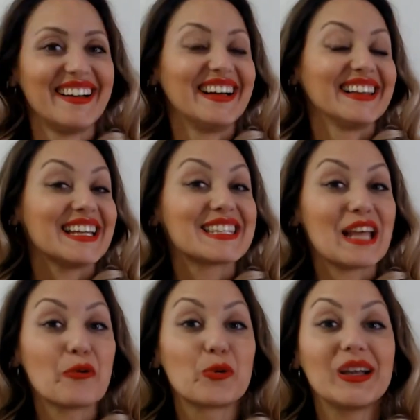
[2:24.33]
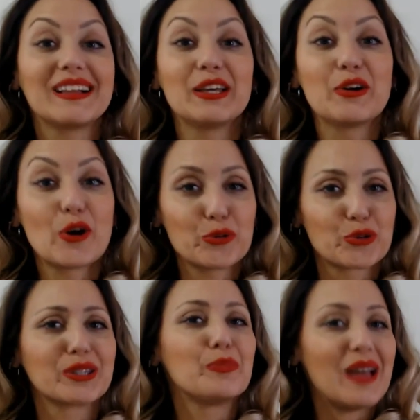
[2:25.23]
Let's now quickly go through
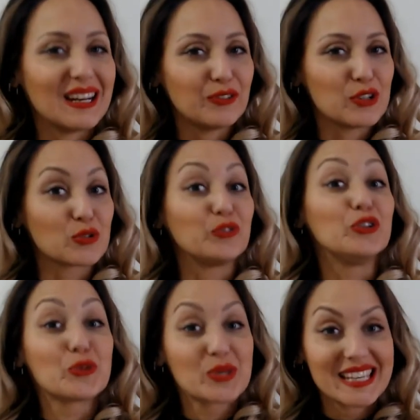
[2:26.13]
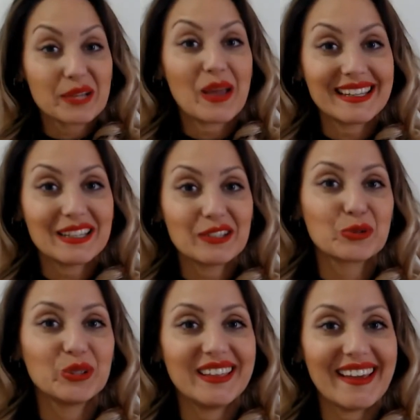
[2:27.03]
the benefits of using
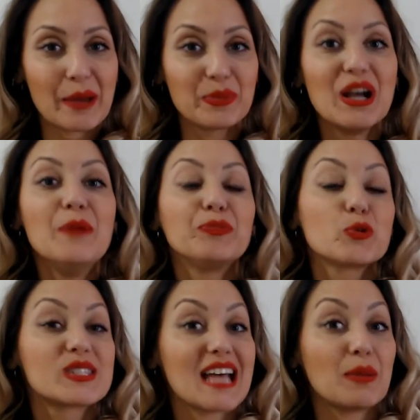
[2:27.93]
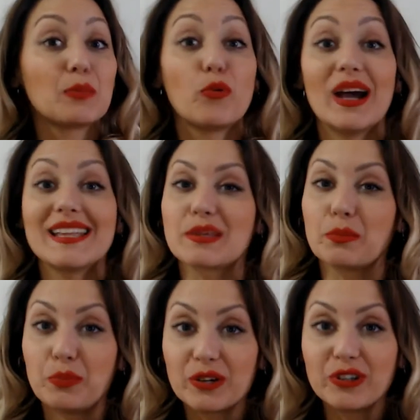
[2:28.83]
Packing2D app to sum up why it's a
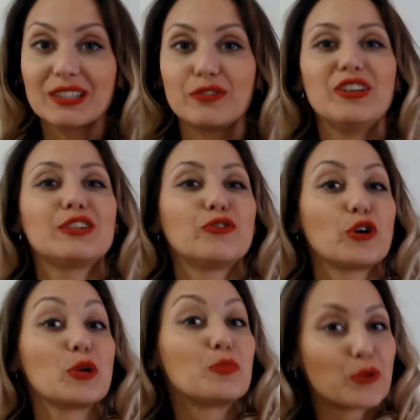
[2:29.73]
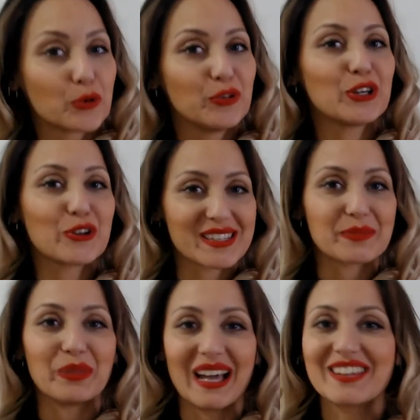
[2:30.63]
perfect fit for improving your
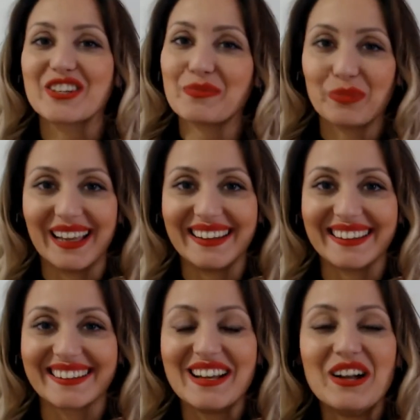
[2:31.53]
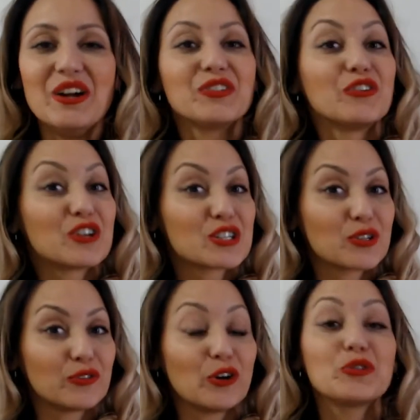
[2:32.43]
supply chain planning. First
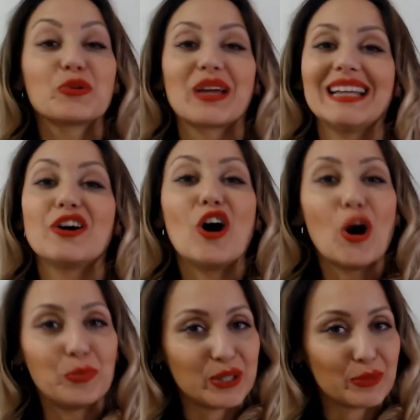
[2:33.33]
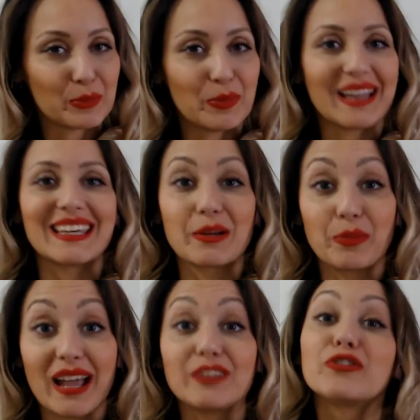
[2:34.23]
of all, you get optimal packing
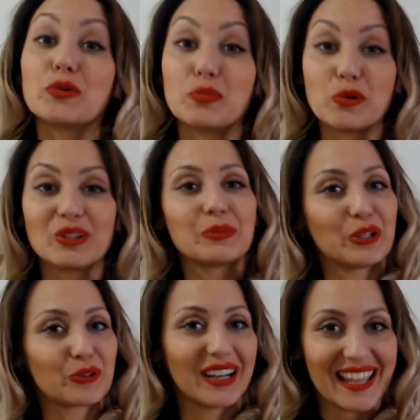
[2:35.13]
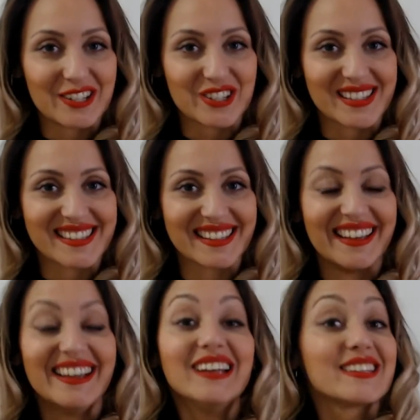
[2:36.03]
plan for multiple relations.
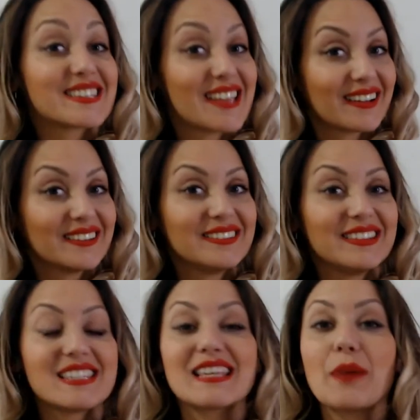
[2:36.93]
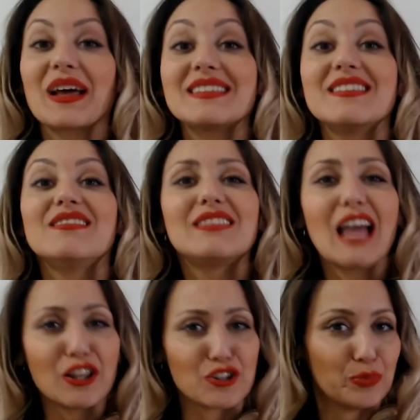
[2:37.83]
The second, this app has
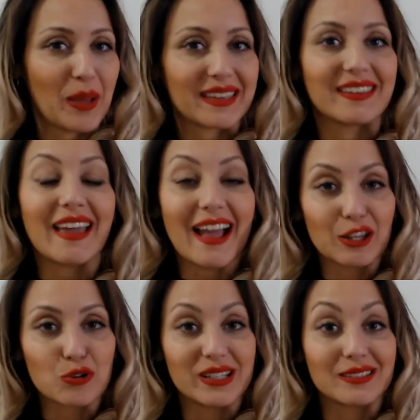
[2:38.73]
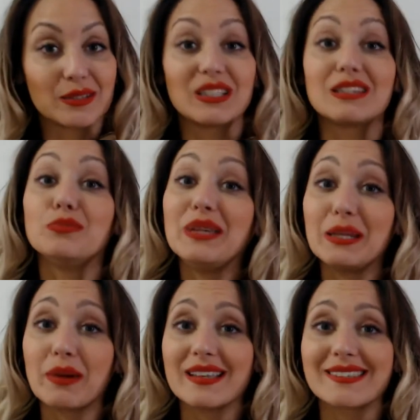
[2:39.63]
intelligent packing algorithm that
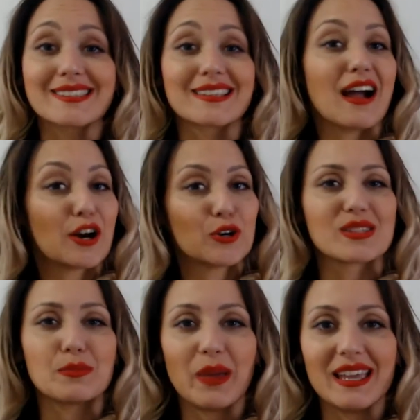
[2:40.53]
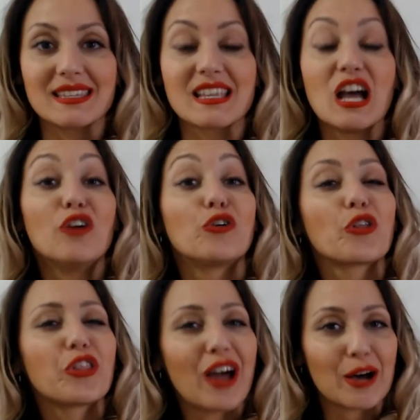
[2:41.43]
minimizes cargo space for
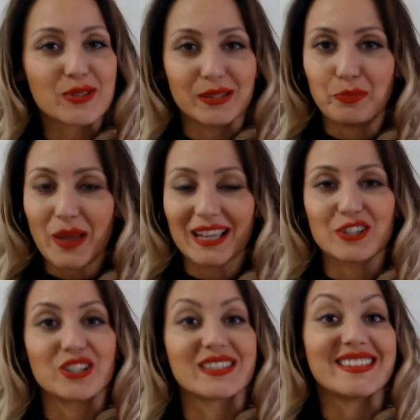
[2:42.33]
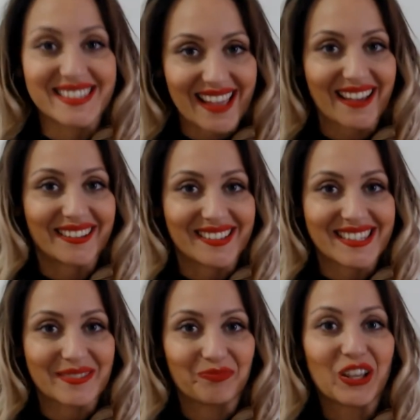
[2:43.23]
1,000 packages in seconds.
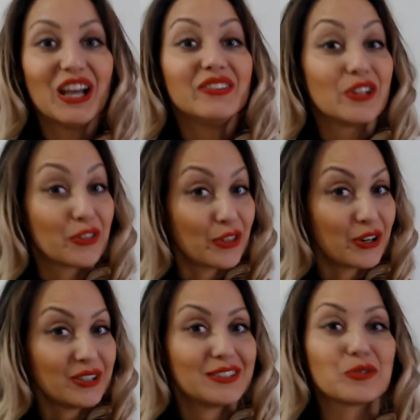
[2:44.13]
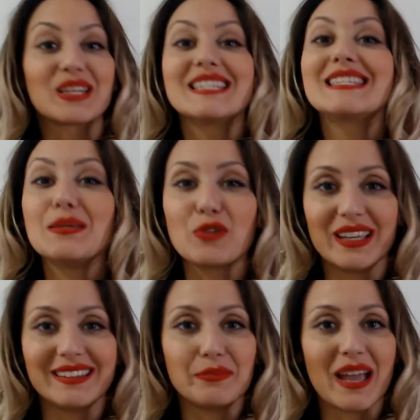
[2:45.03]
The third, you can
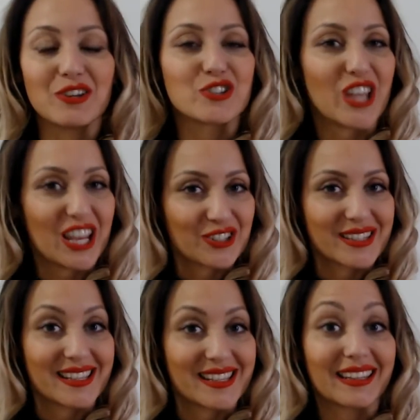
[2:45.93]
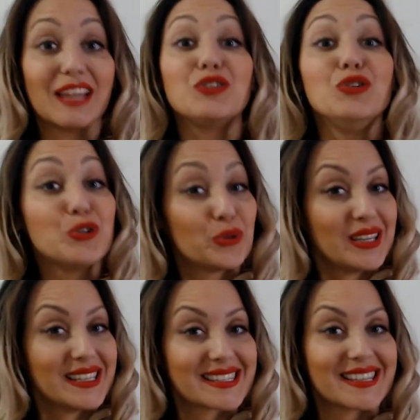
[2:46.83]
simulate demand changes and get new
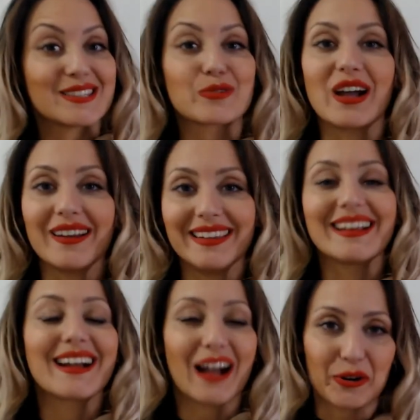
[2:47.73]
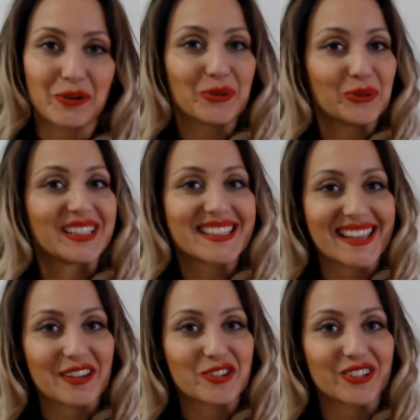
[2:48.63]
insights regarding cargo
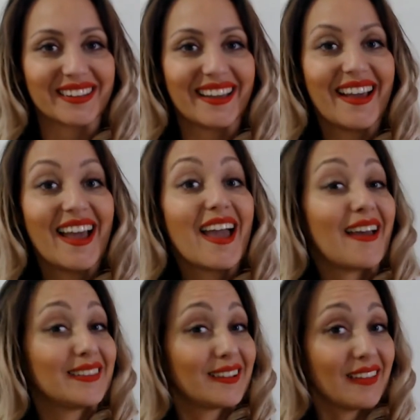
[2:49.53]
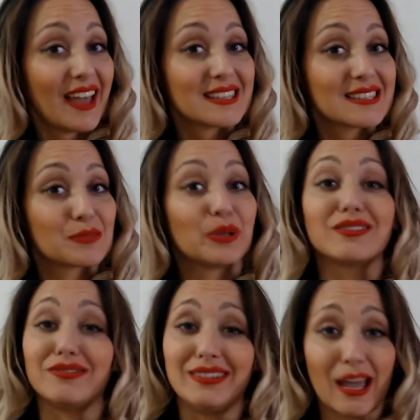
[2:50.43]
utilization. And the last,
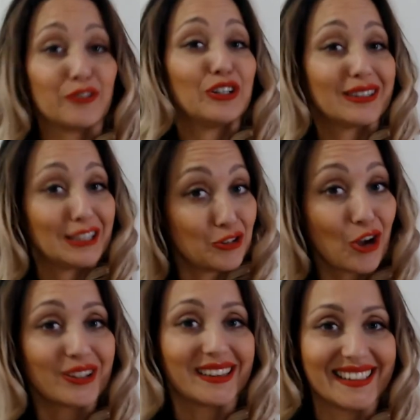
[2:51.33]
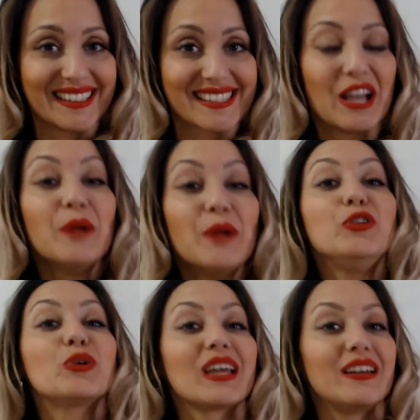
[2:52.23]
but definitely not least, you
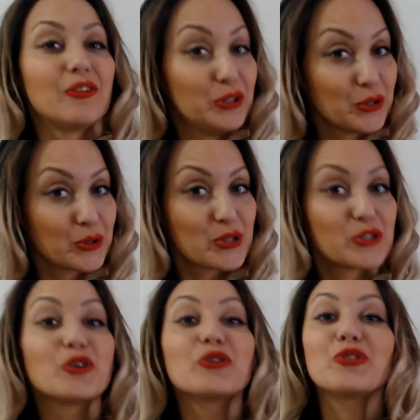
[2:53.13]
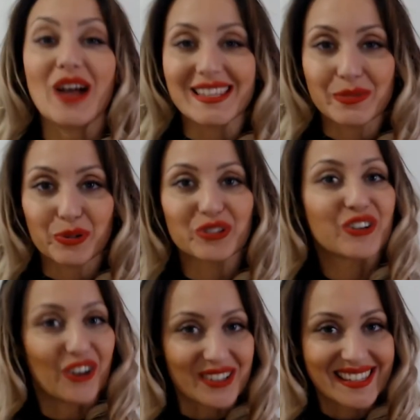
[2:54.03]
can reduce your transport
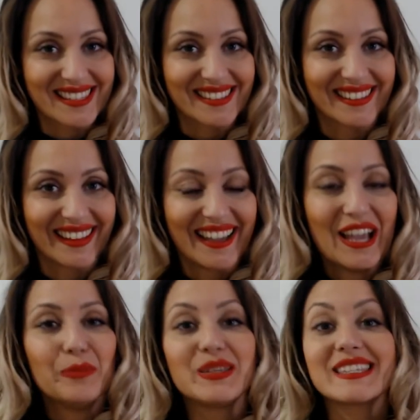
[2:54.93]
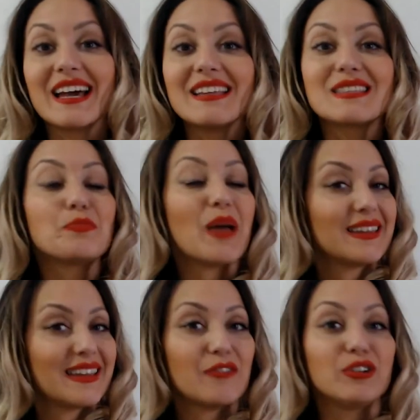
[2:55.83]
costs. Besides
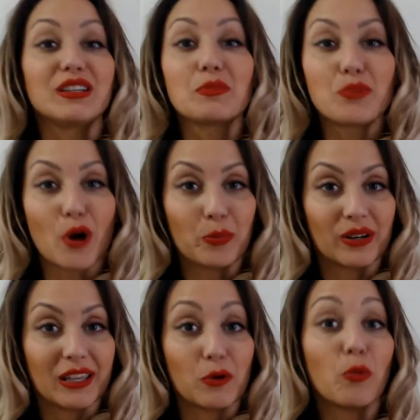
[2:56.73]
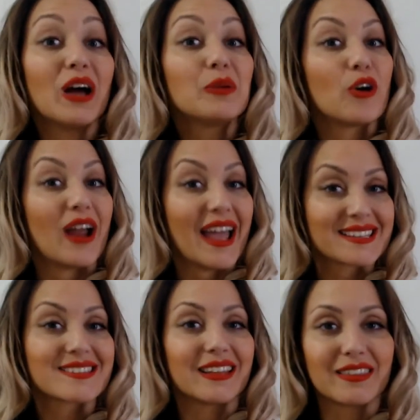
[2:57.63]
packing everything properly, one more
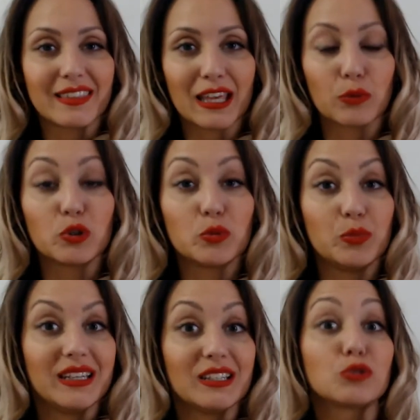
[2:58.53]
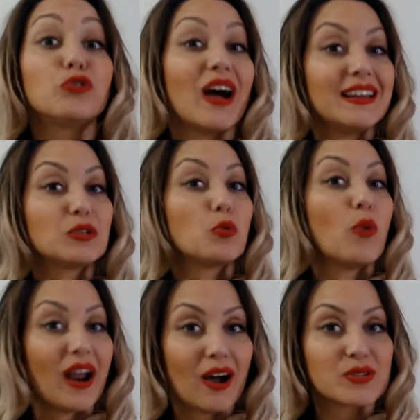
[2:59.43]
excellent thing would be to find the
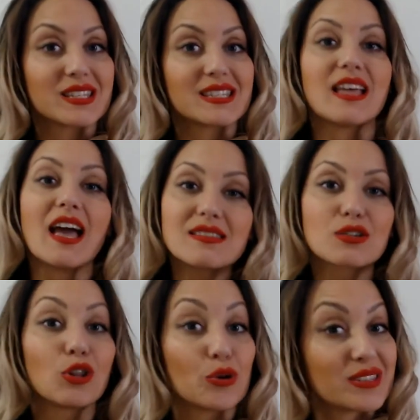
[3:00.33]
warehouses as close